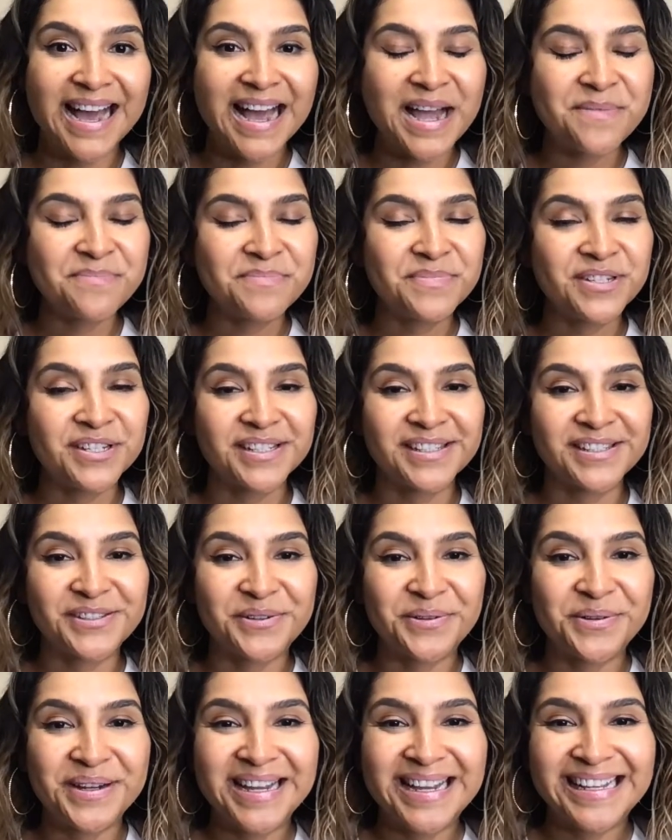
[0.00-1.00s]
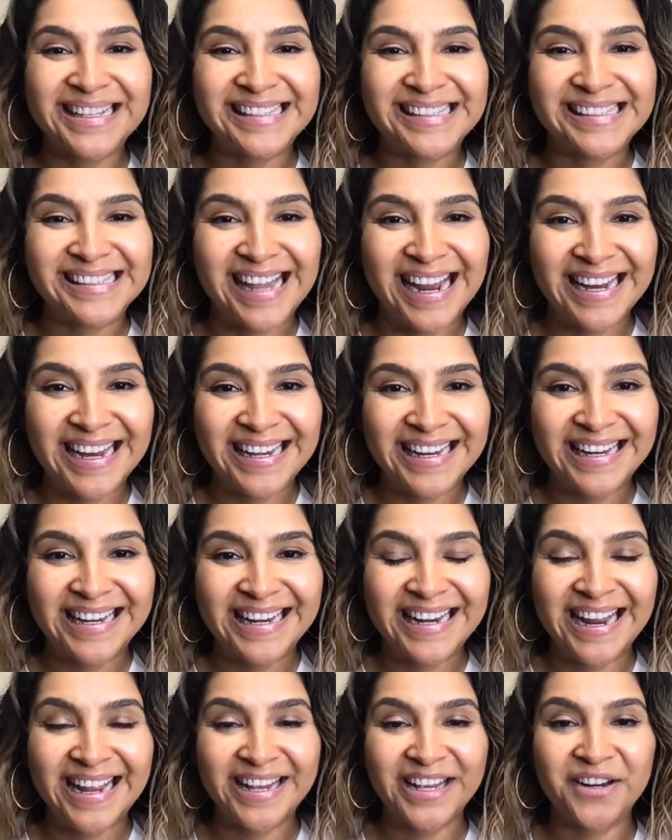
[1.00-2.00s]
i'm just so excited
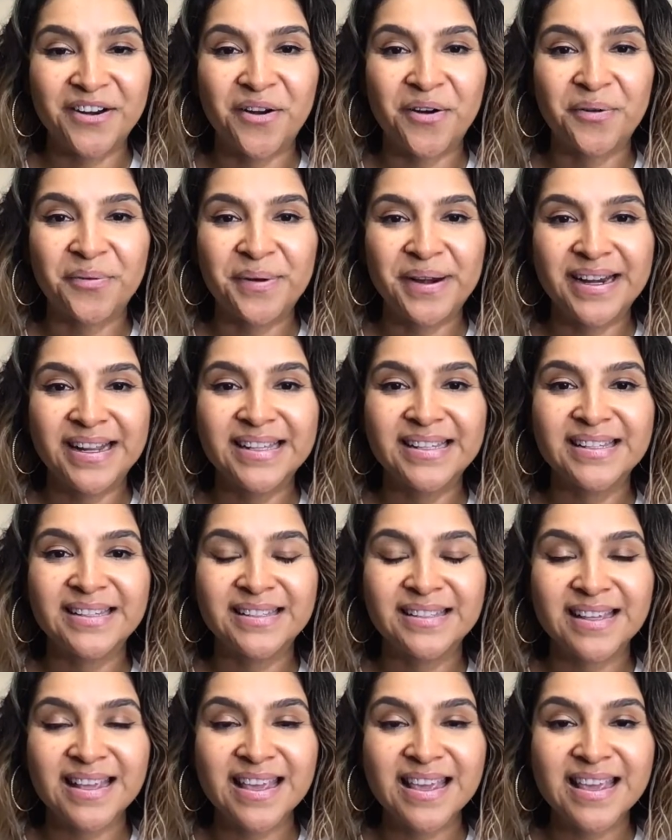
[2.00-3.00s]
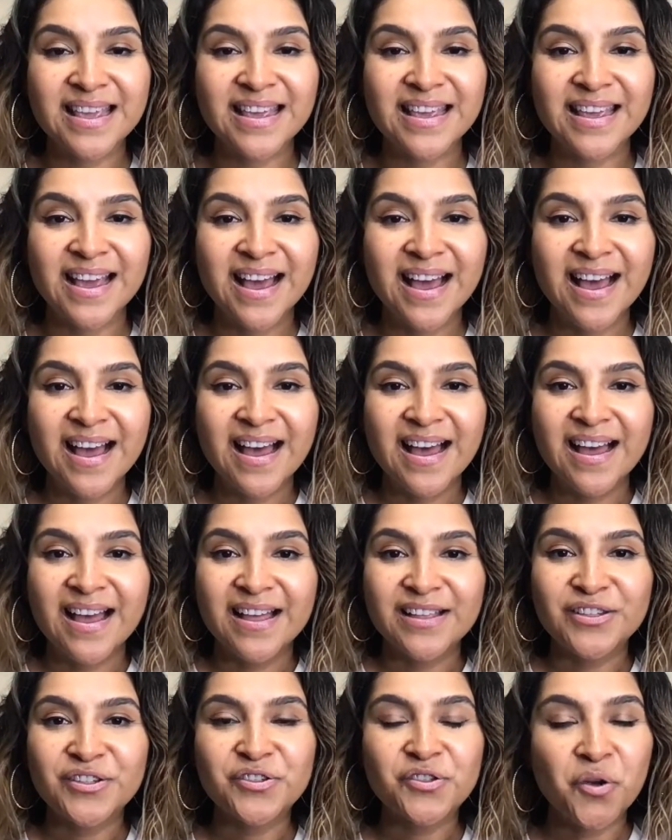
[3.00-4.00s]
and i can already see
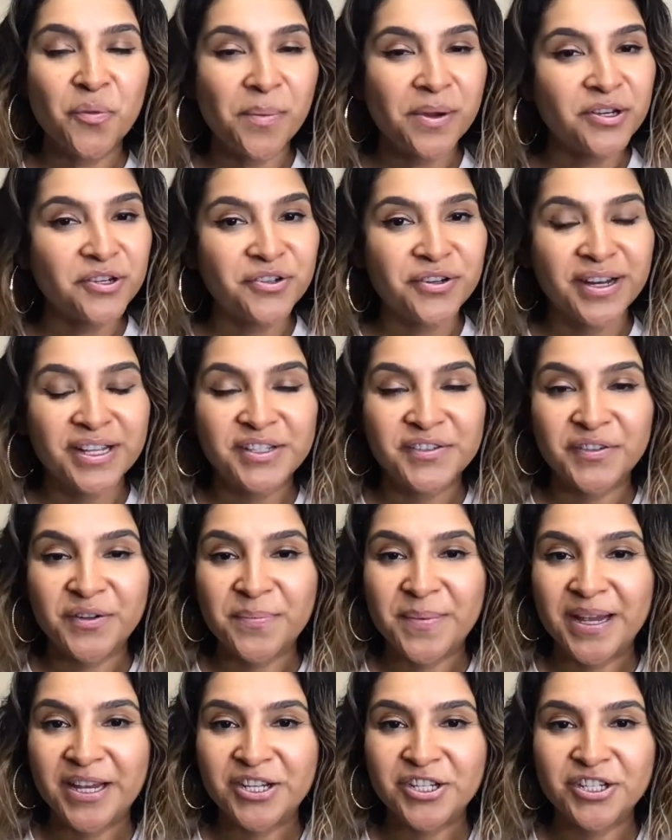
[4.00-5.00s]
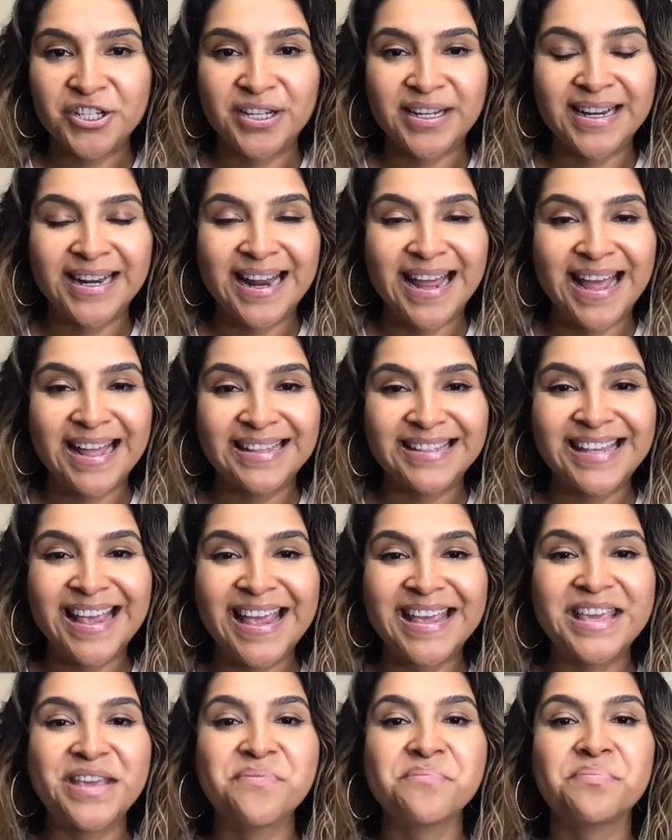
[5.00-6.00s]
so much transformation
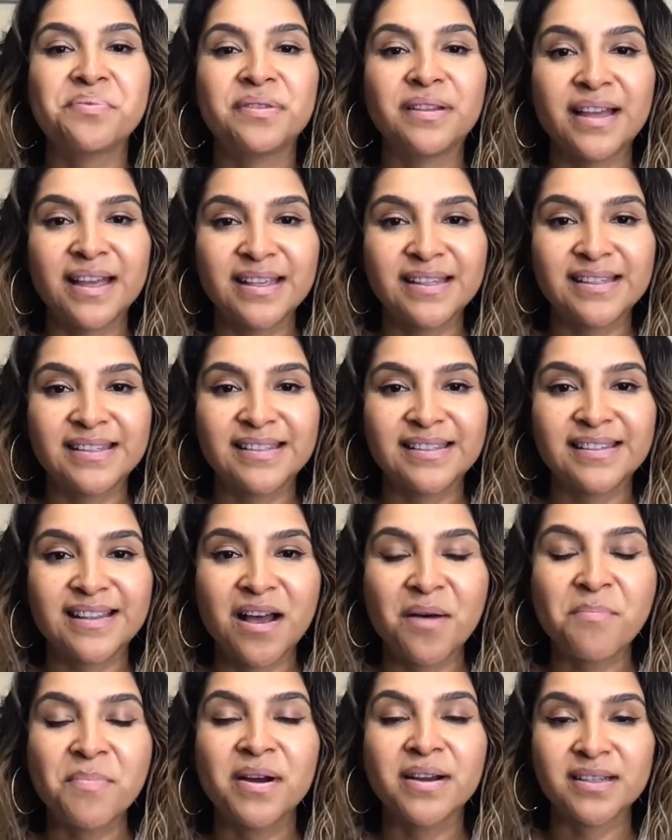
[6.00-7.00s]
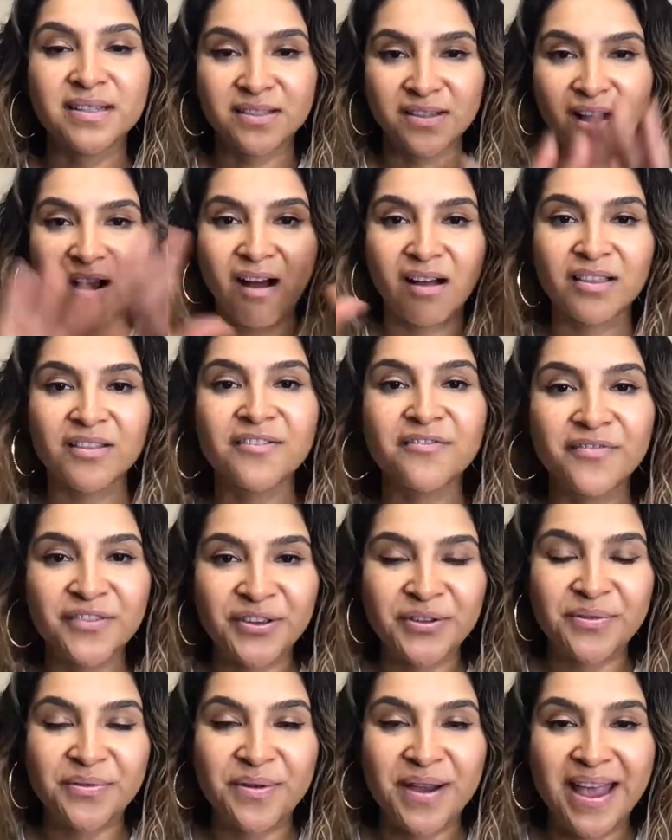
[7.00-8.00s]
taking place amongst all of
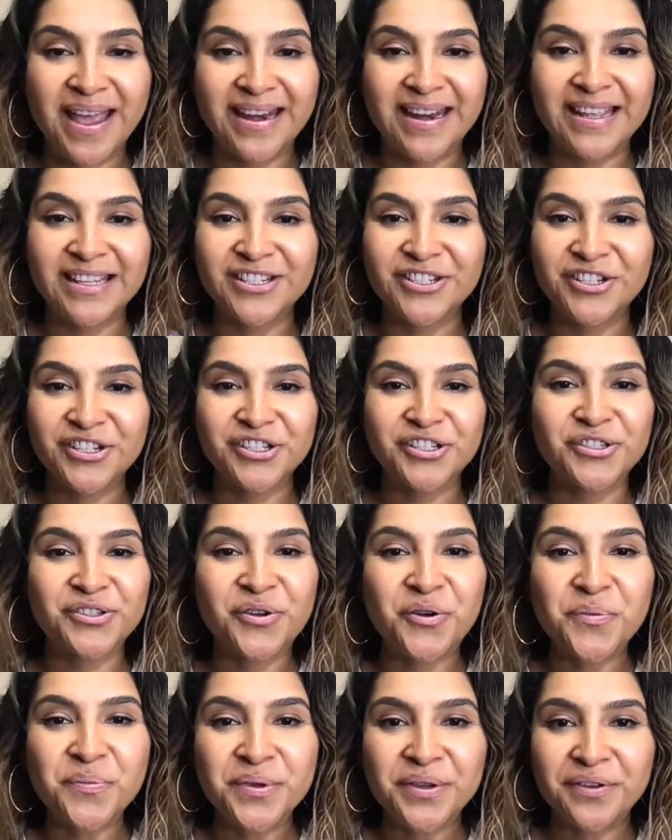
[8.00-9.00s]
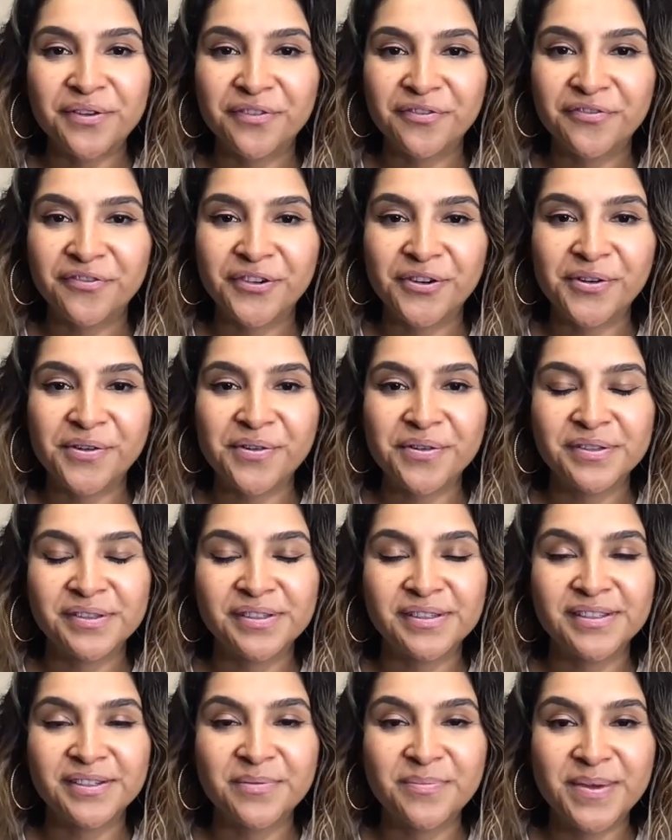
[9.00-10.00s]
you and it's just so beautiful
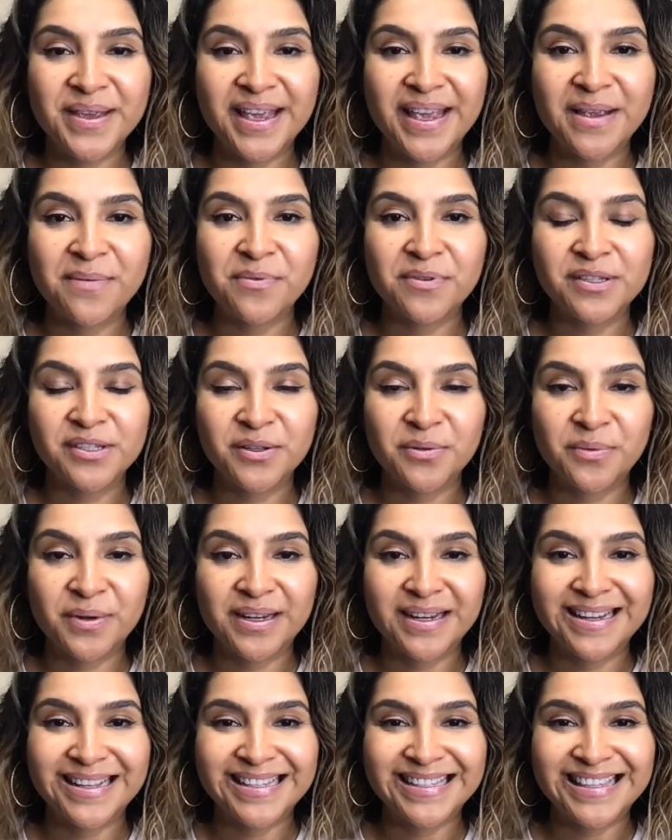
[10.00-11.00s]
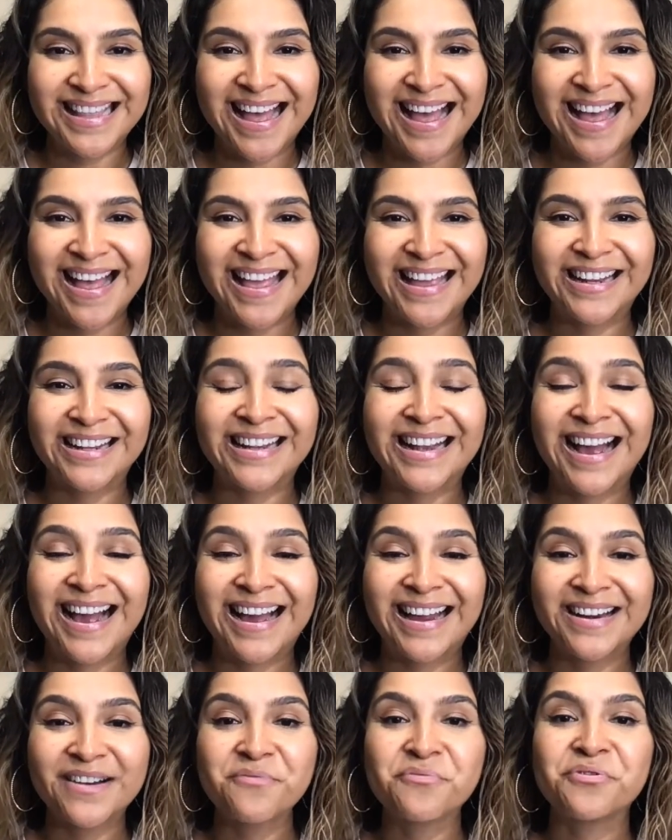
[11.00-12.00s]
to be able to witness that and
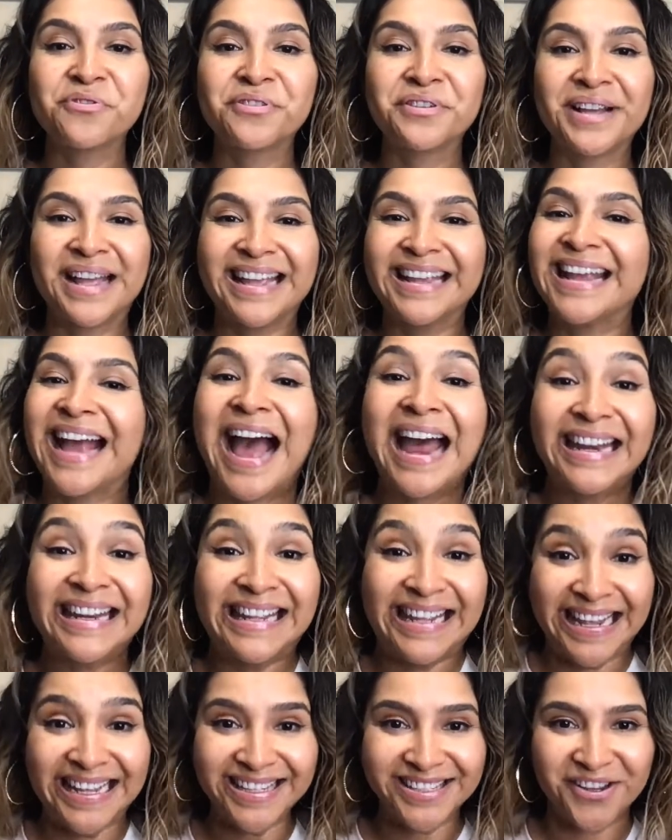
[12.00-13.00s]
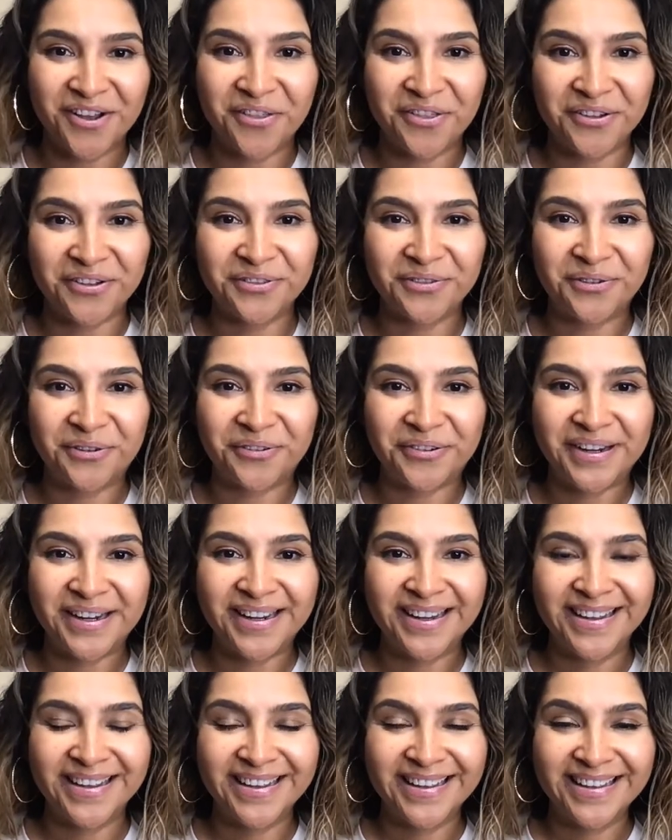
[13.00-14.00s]
God will God gets all the glory.